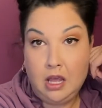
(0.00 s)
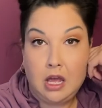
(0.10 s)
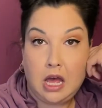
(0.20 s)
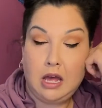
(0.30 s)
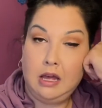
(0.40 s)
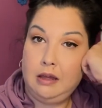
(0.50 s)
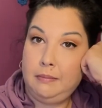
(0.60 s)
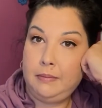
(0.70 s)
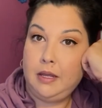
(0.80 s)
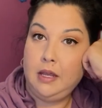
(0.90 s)

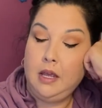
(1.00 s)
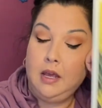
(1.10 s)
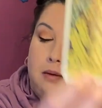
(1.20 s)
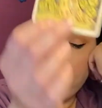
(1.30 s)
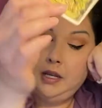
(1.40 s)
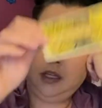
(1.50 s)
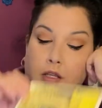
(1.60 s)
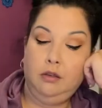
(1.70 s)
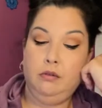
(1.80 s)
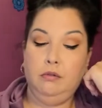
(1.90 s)
But
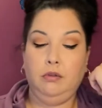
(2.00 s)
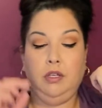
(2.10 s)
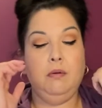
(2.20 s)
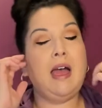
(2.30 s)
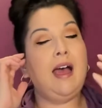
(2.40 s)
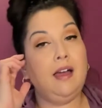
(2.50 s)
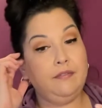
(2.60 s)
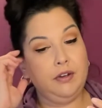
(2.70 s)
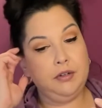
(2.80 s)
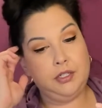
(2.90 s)
you have
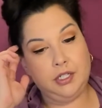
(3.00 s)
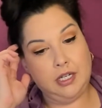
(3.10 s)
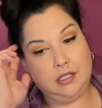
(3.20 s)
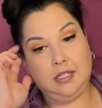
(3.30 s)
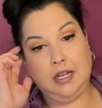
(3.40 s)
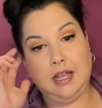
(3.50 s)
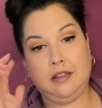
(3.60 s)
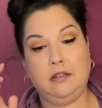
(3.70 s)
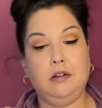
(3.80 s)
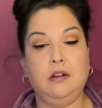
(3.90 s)
your shit
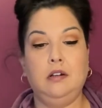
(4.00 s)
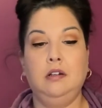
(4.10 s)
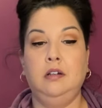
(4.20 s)
together.